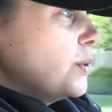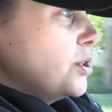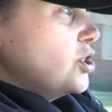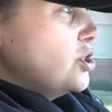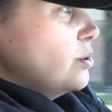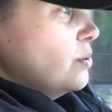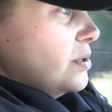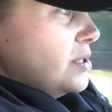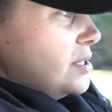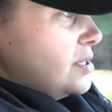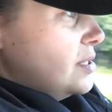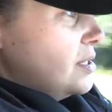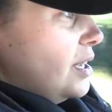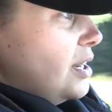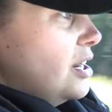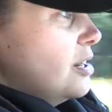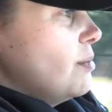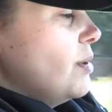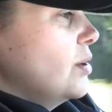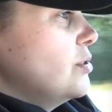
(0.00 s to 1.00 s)
which she was
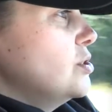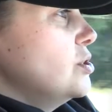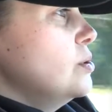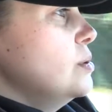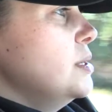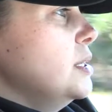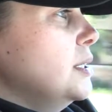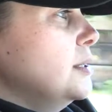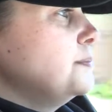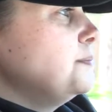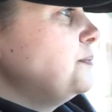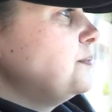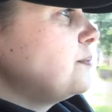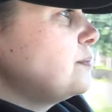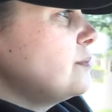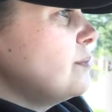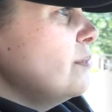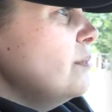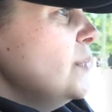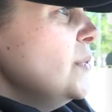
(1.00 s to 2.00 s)
excited about doing.
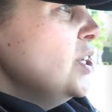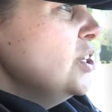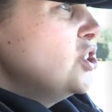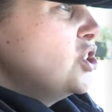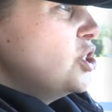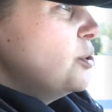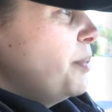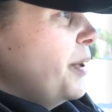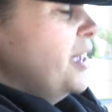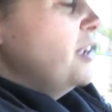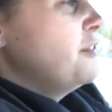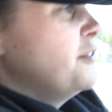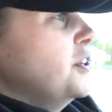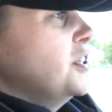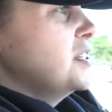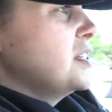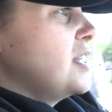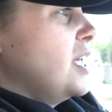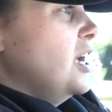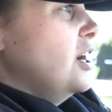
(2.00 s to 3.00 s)
She paid for
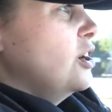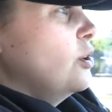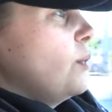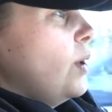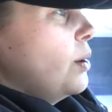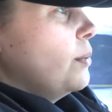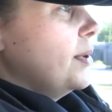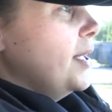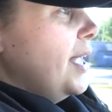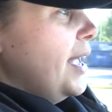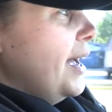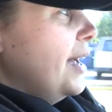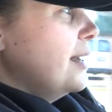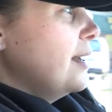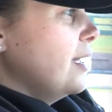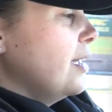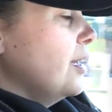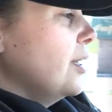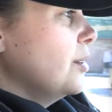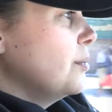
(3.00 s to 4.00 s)
his care while we had
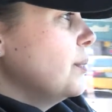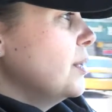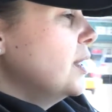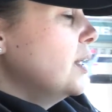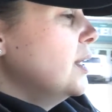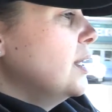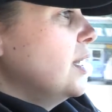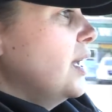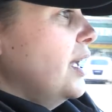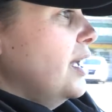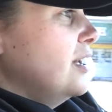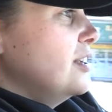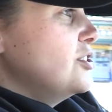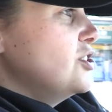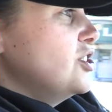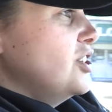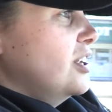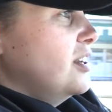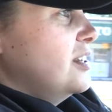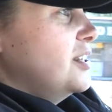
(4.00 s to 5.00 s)
him, and
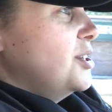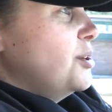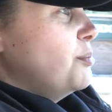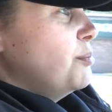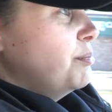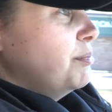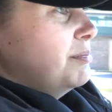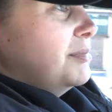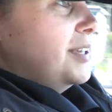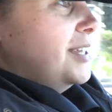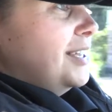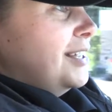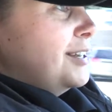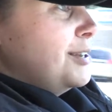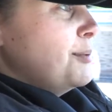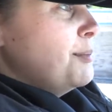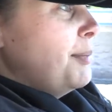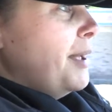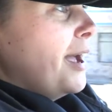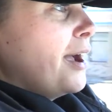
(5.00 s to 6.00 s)
she ended up
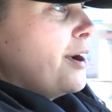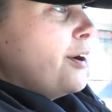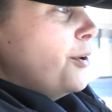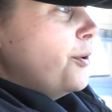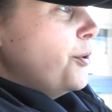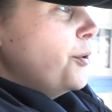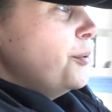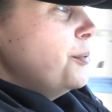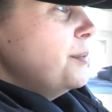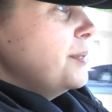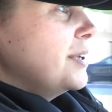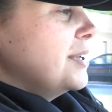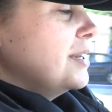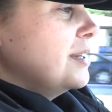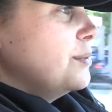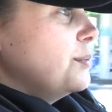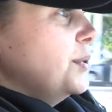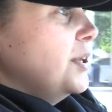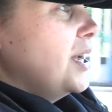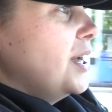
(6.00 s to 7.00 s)
getting him back home,
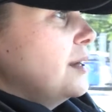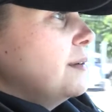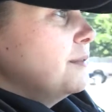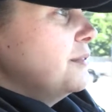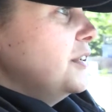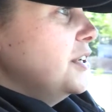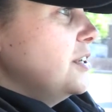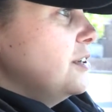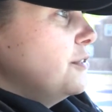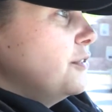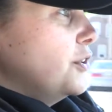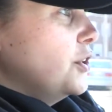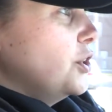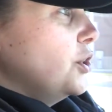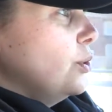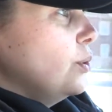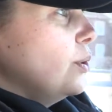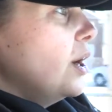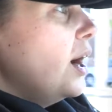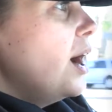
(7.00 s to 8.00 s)
and we got him fitted for a
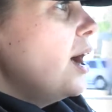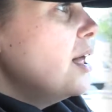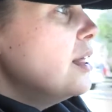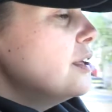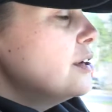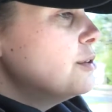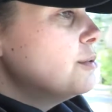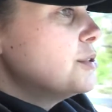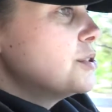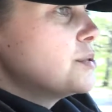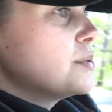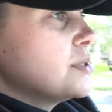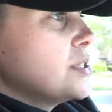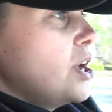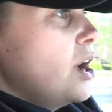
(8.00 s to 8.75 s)
new collar, which was